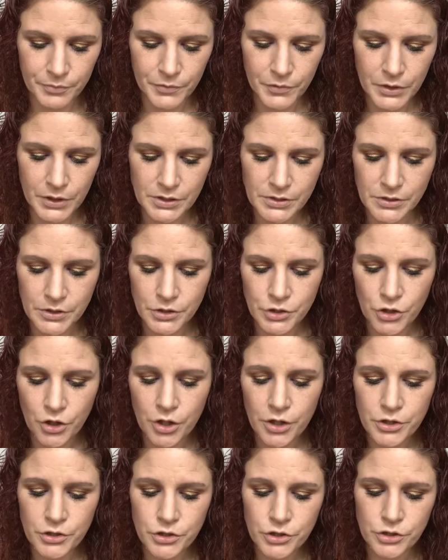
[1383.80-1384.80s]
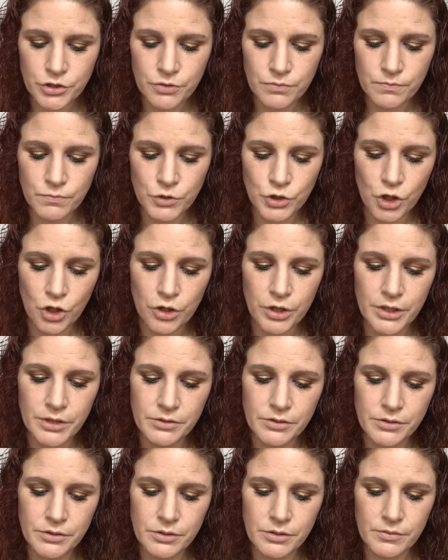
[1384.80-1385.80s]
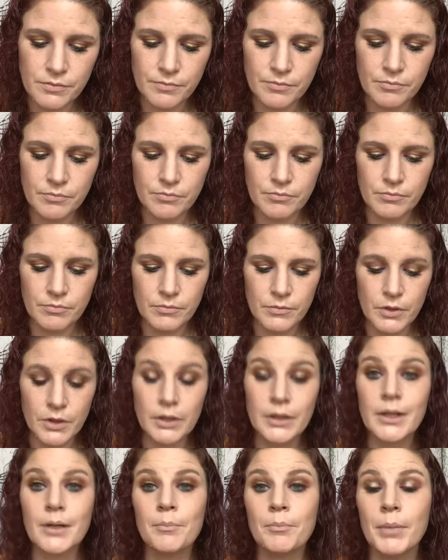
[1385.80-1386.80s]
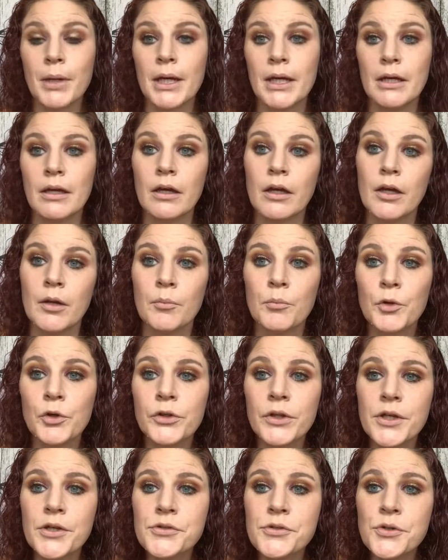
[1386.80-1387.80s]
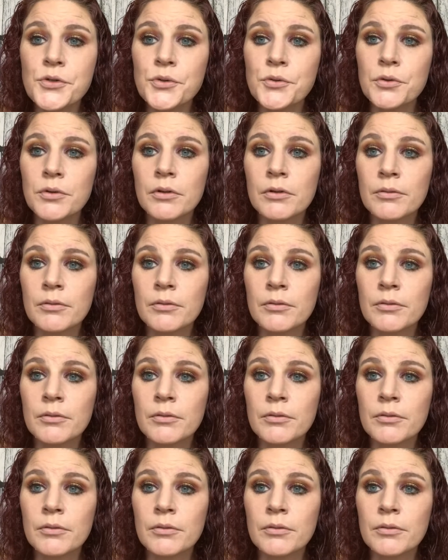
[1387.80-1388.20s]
It's the Tur Tarteist Lip Paint in Birthday Suit.